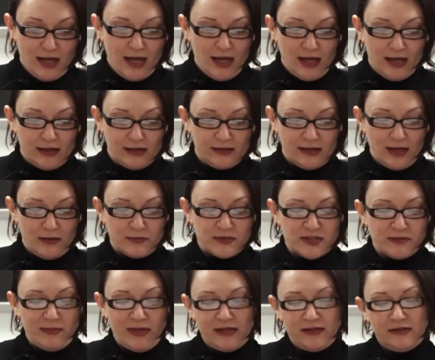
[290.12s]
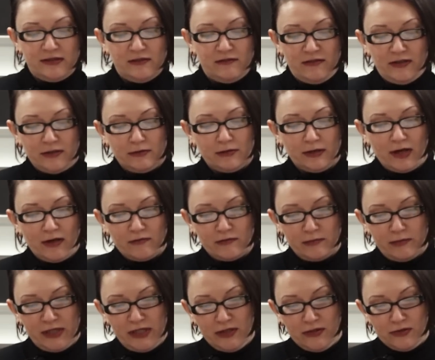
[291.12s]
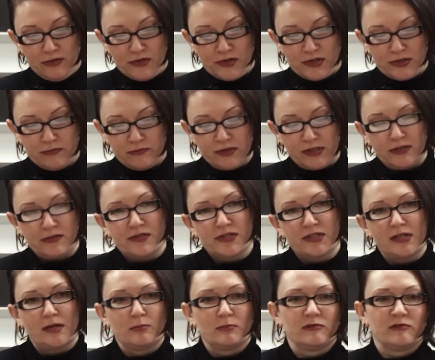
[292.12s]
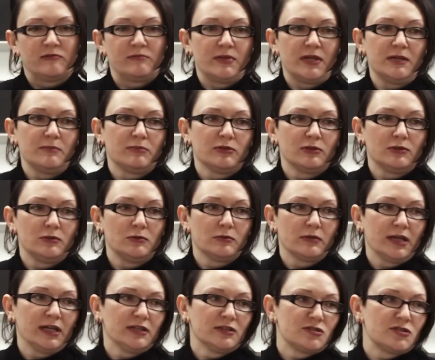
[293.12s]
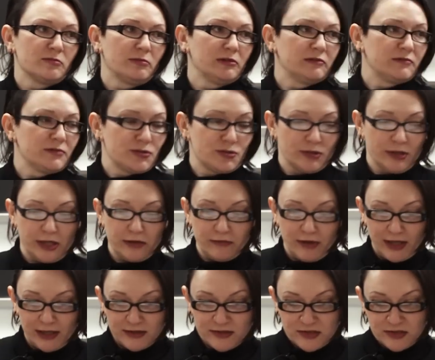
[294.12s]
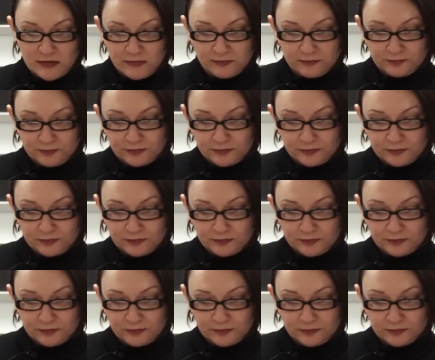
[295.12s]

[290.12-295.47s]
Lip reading: And that was a method the federal government used to reduce the number of people who were eligible for treaty rights.